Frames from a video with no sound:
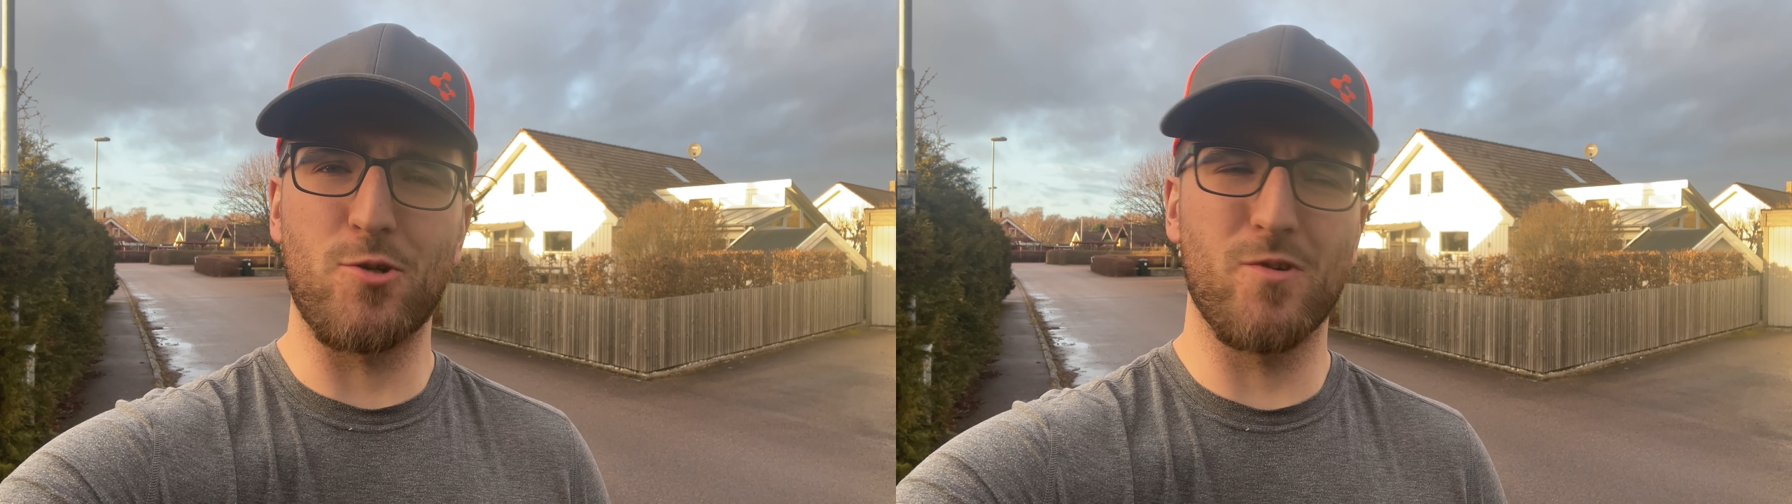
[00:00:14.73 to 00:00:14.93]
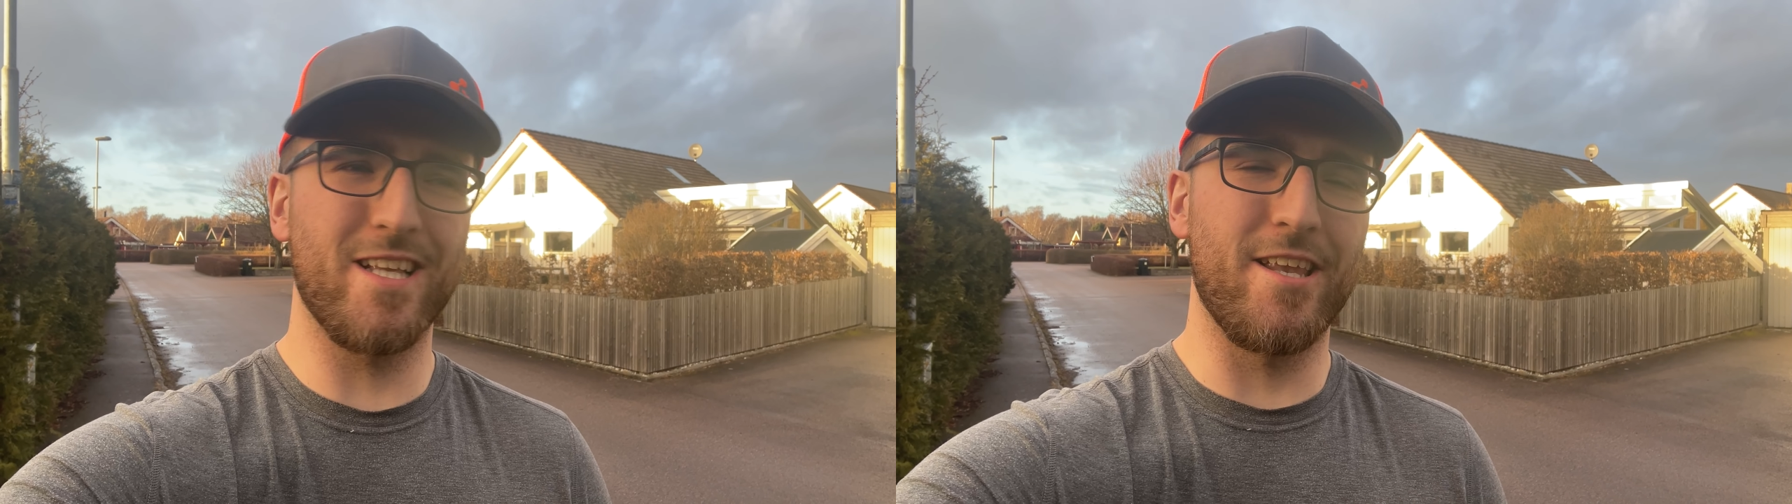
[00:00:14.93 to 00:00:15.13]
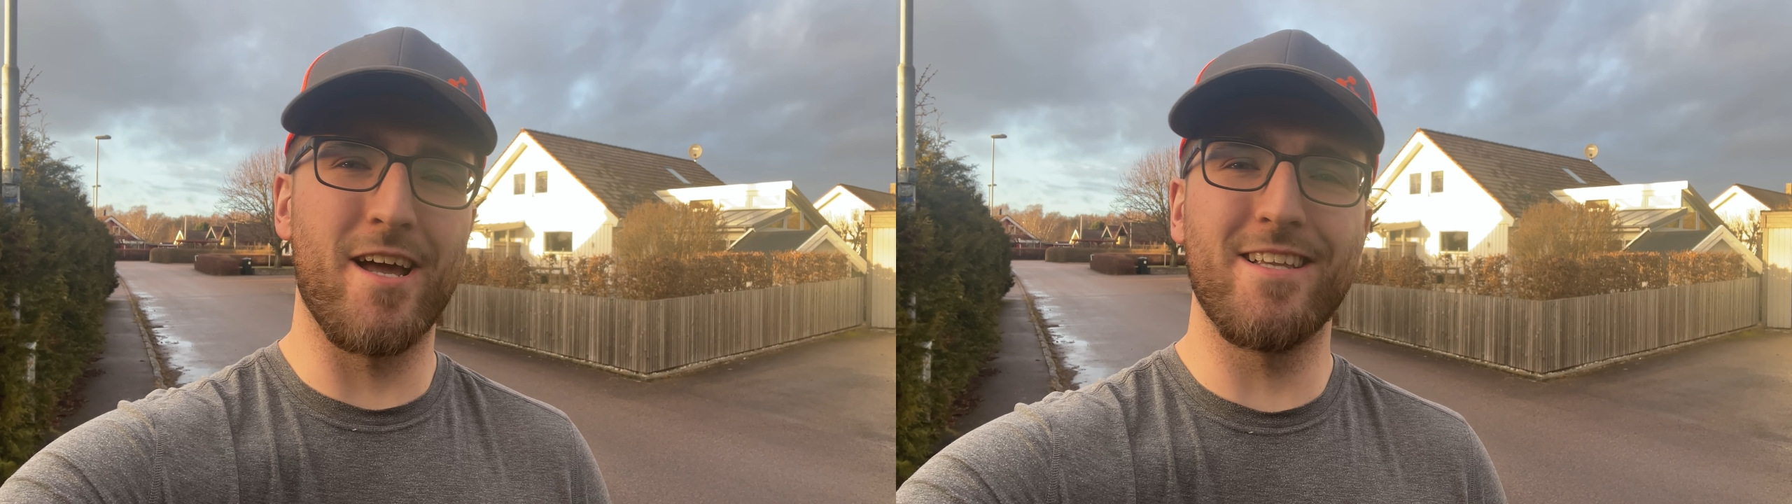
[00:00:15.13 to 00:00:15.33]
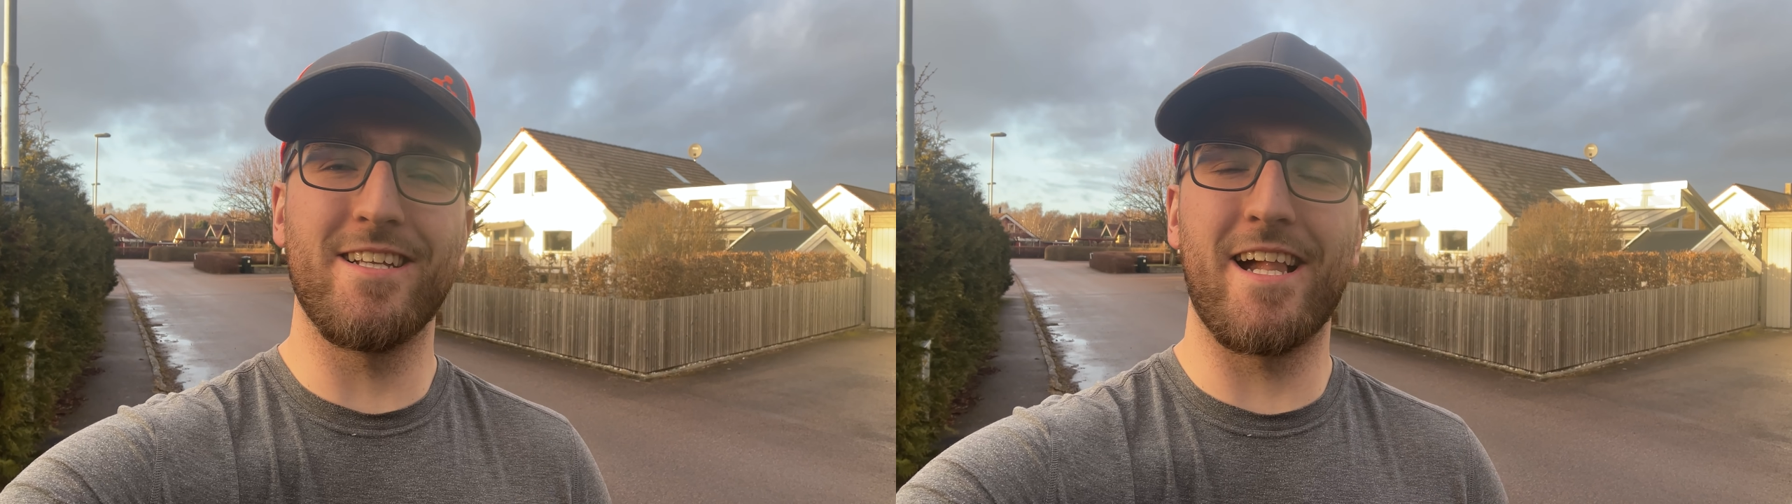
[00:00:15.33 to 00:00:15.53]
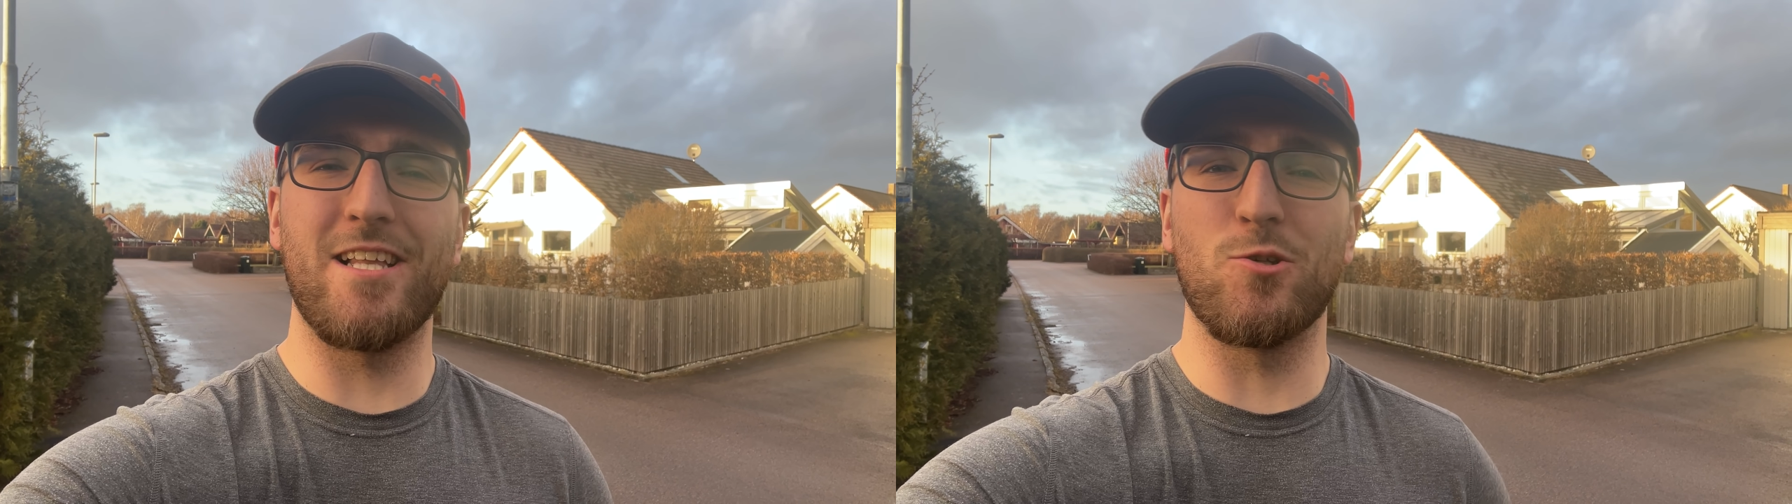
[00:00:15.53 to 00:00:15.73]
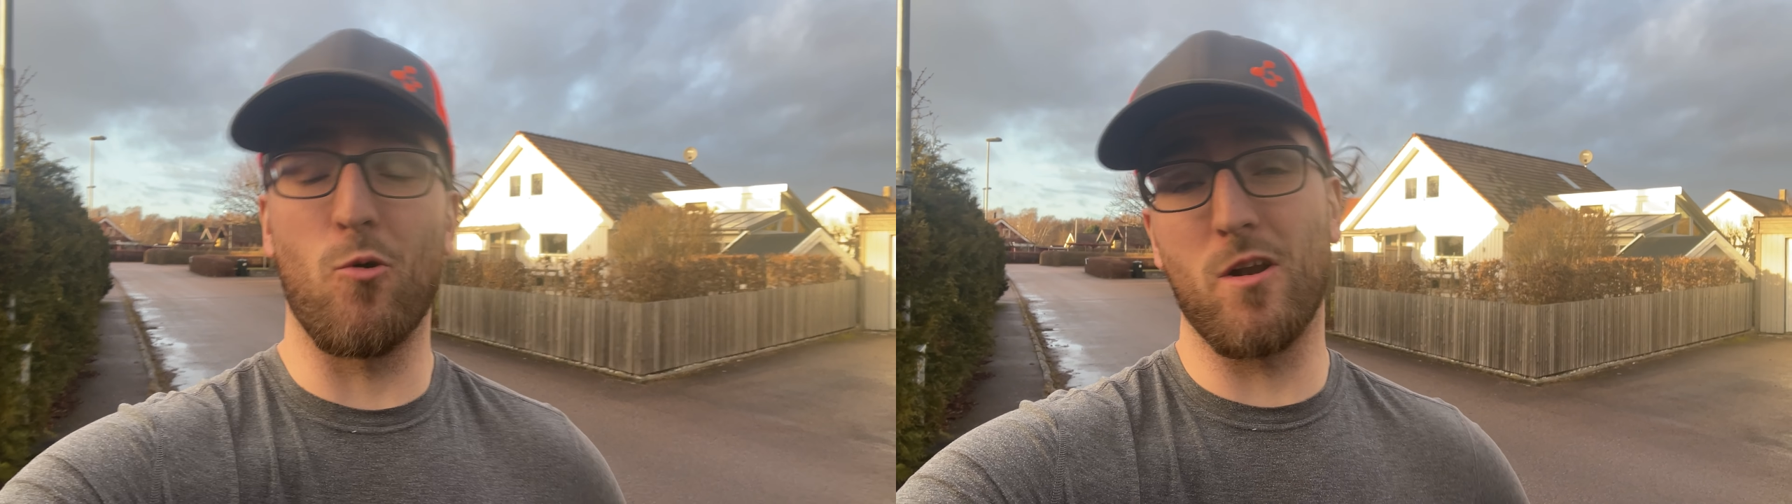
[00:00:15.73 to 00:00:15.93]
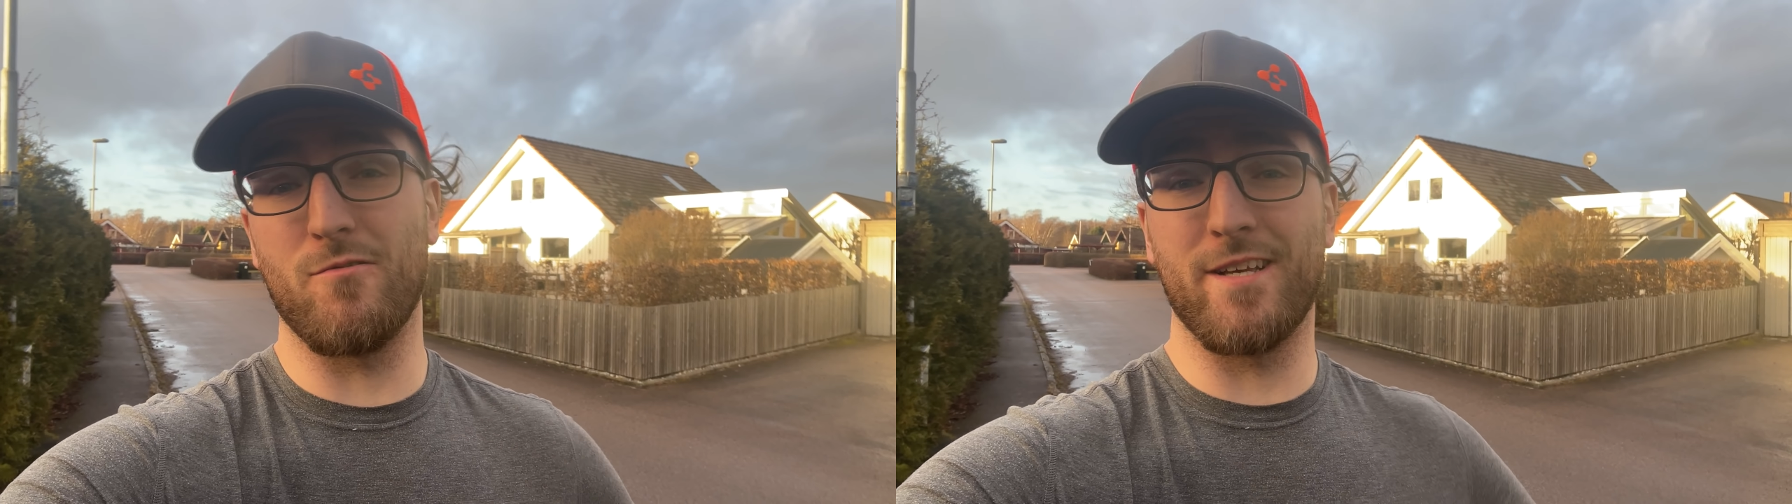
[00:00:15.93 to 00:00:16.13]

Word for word: We're like the 1980s Oilers